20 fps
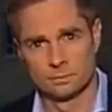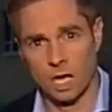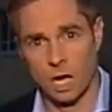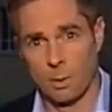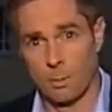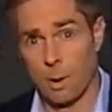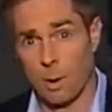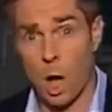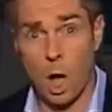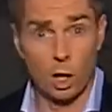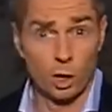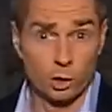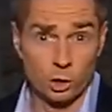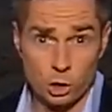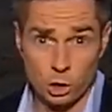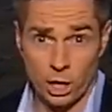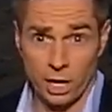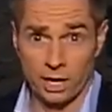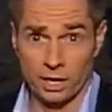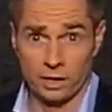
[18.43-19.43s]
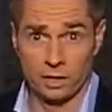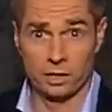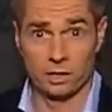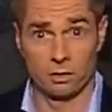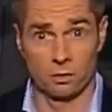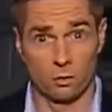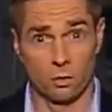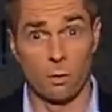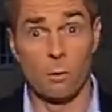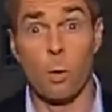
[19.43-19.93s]
Apologetic,
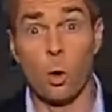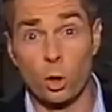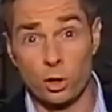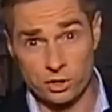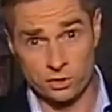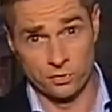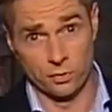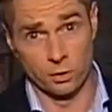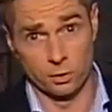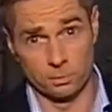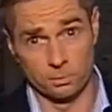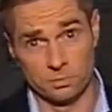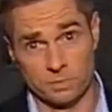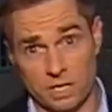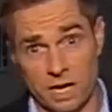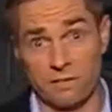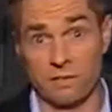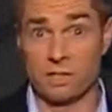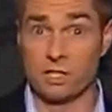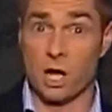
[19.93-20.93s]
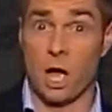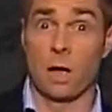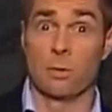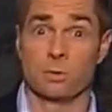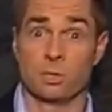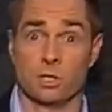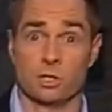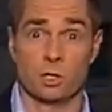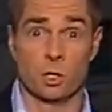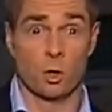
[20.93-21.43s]
remorseful. David
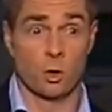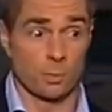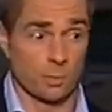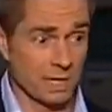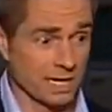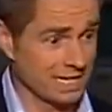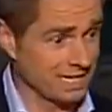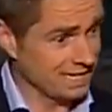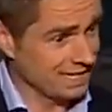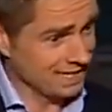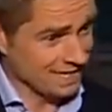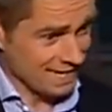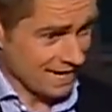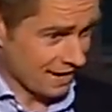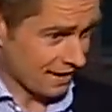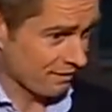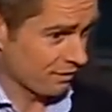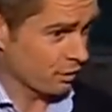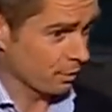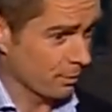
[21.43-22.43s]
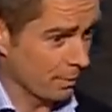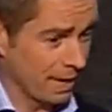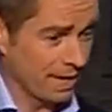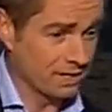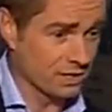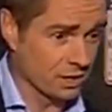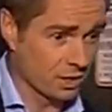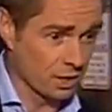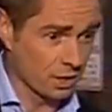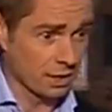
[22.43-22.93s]
Thompson told me he never meant
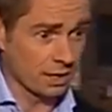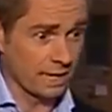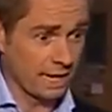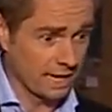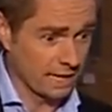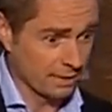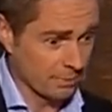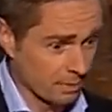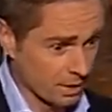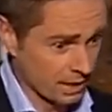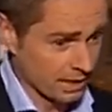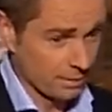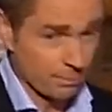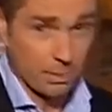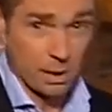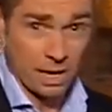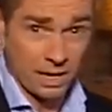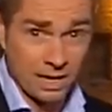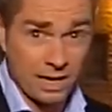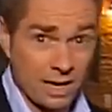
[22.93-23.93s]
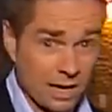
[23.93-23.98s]
to hurt anybody, but